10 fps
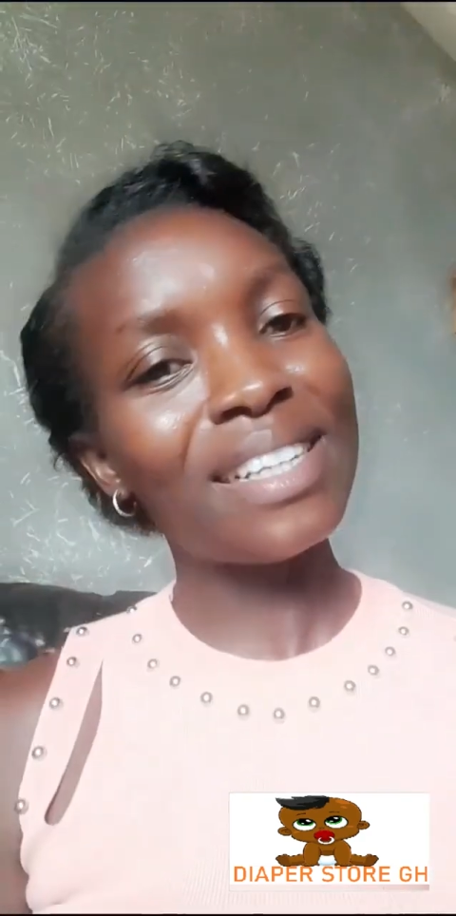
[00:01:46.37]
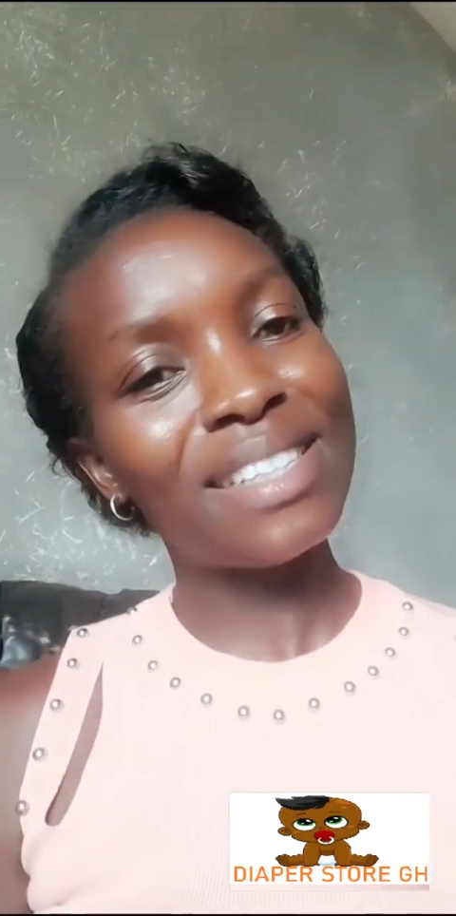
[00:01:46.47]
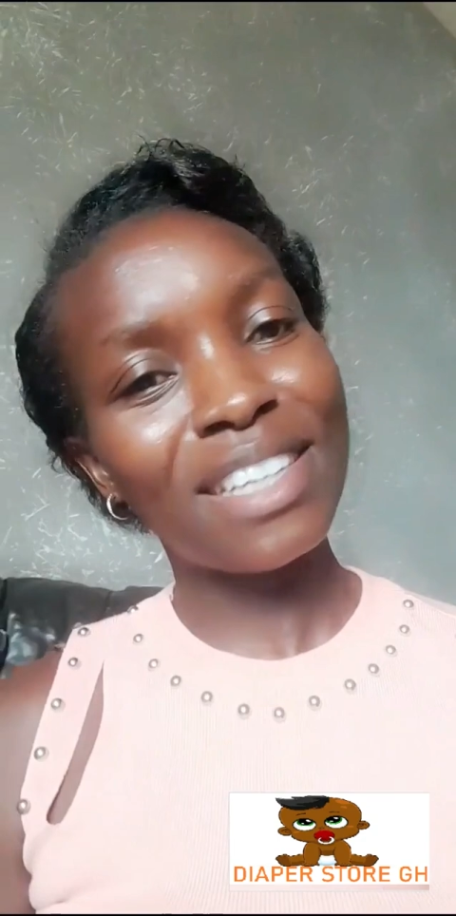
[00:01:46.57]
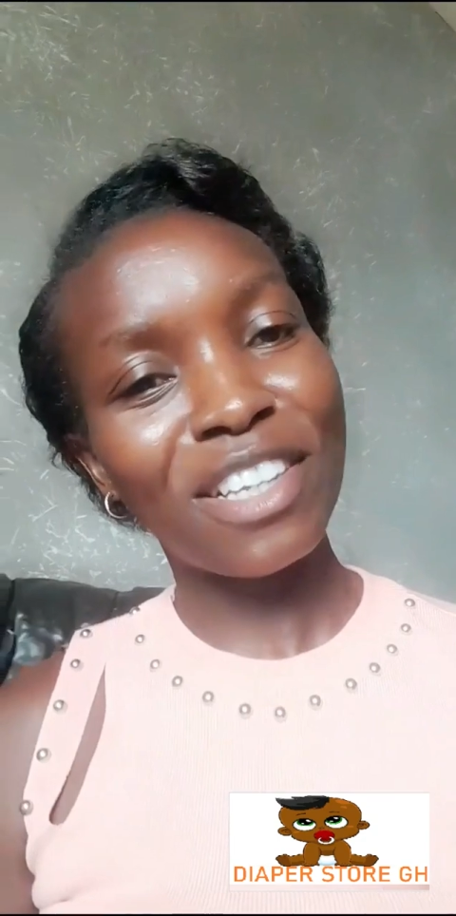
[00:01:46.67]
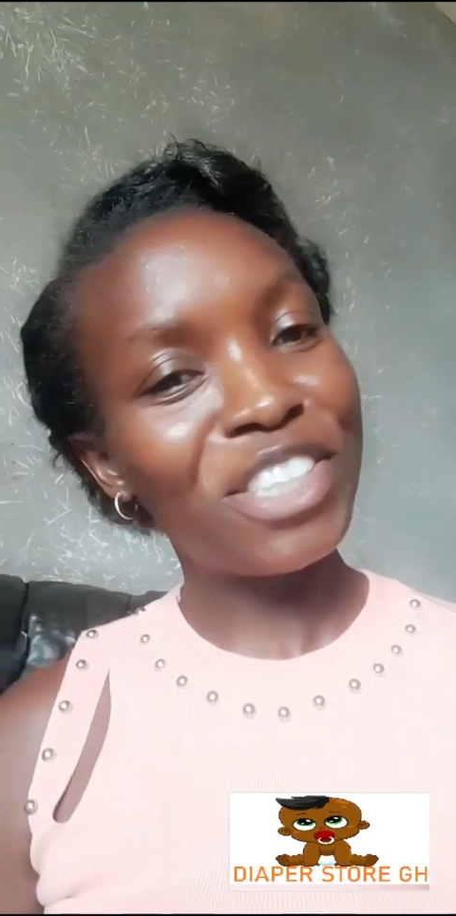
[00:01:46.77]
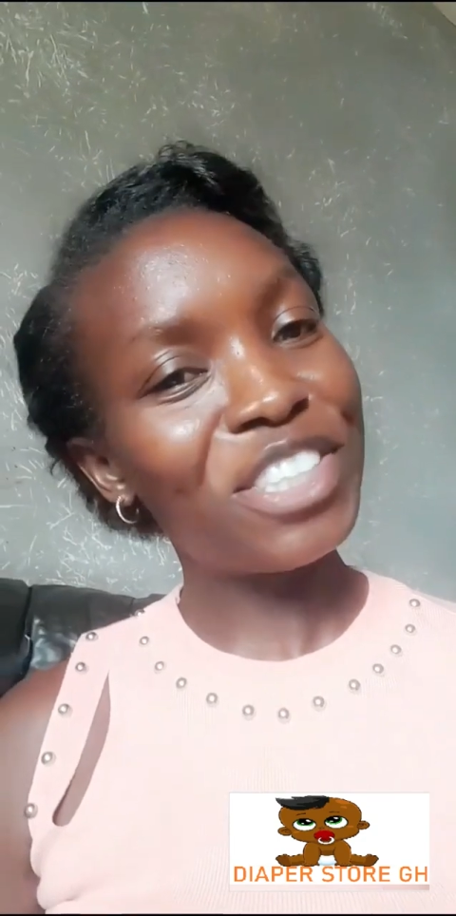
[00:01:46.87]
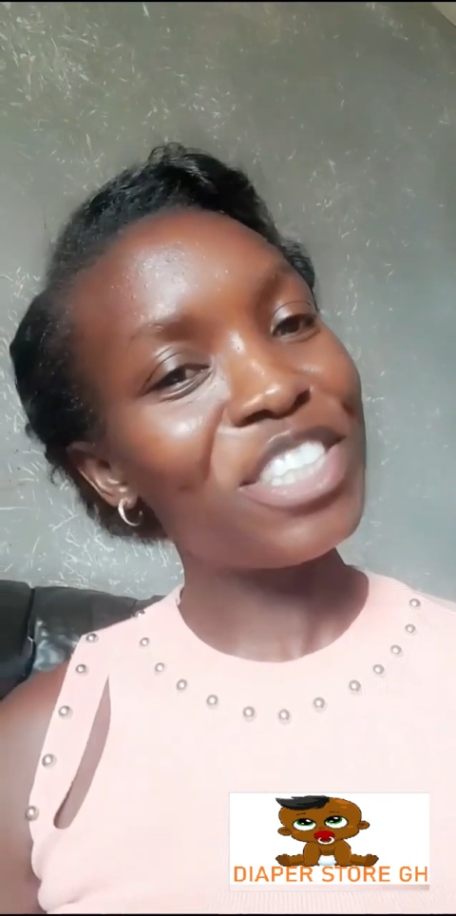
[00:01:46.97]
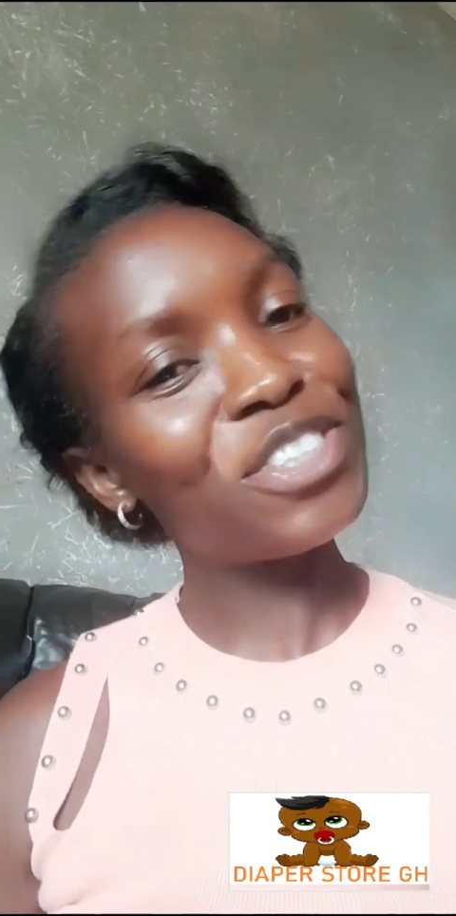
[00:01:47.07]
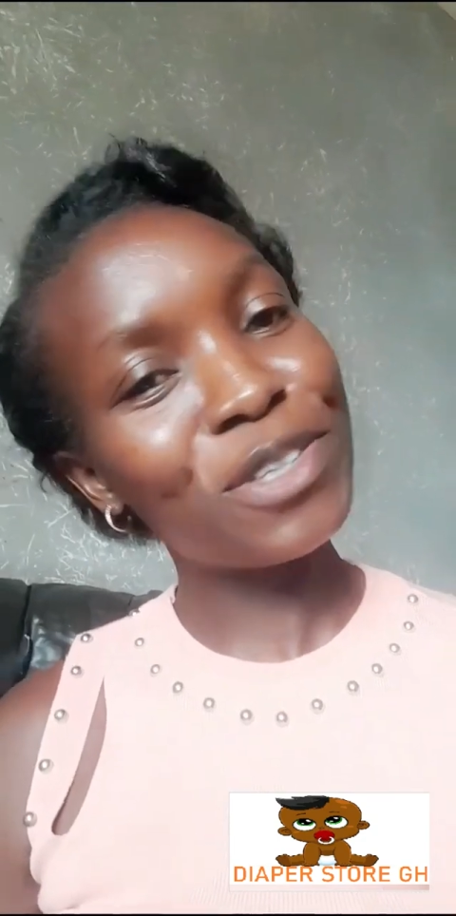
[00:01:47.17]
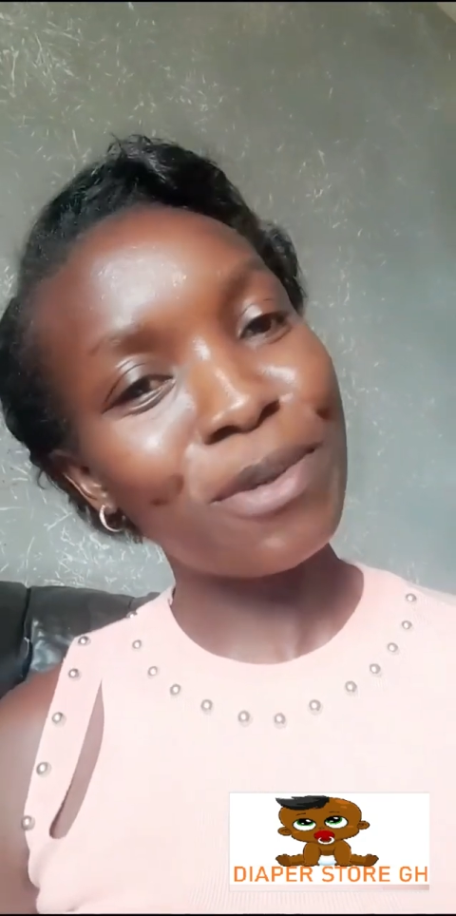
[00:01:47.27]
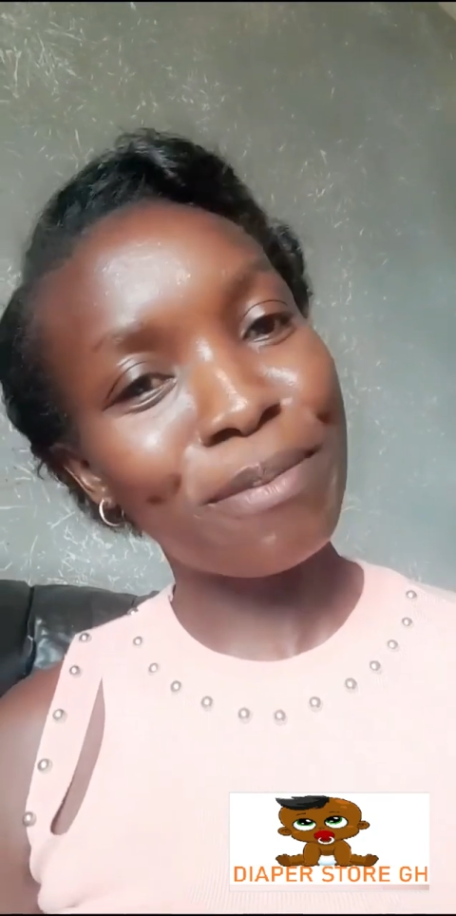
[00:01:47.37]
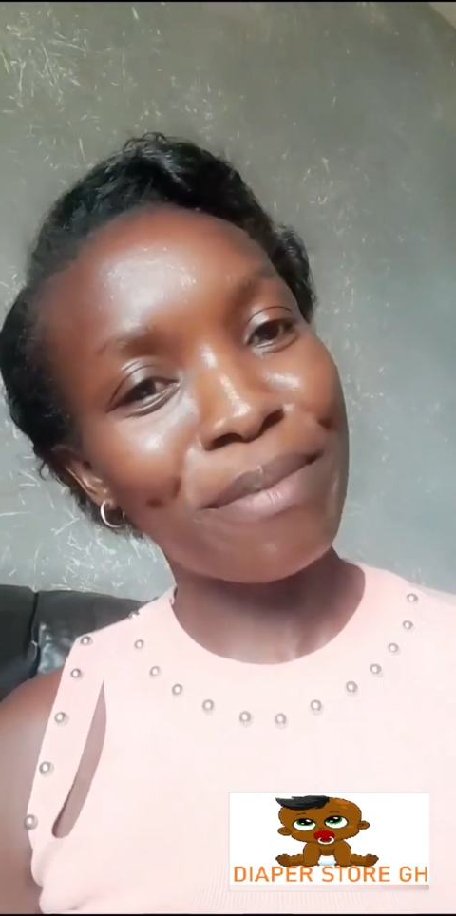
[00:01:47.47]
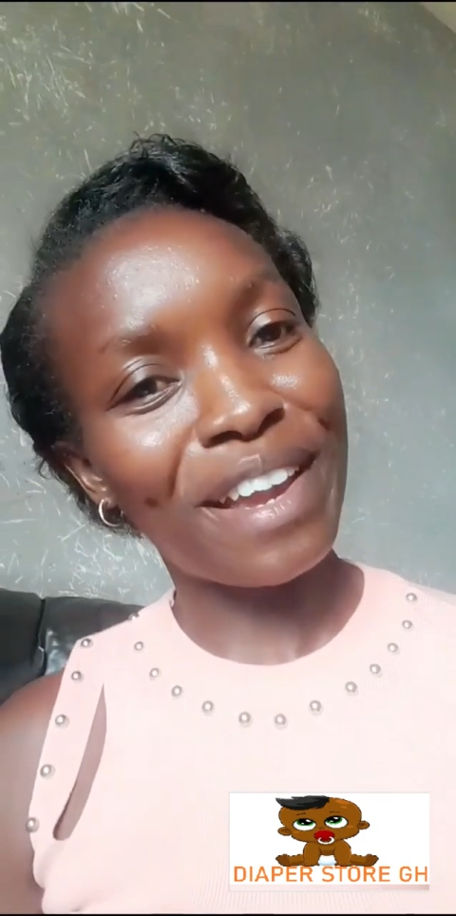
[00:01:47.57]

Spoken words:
I tell you, this soap,